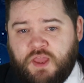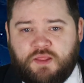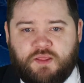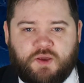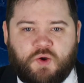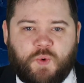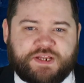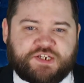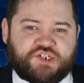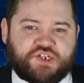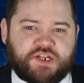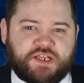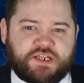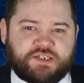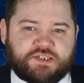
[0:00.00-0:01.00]
The
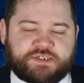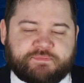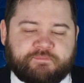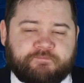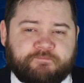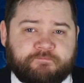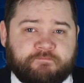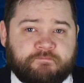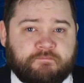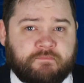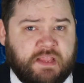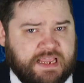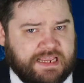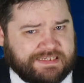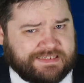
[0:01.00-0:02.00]
question is
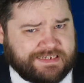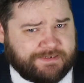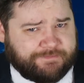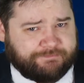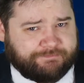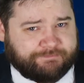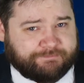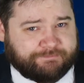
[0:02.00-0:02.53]
it?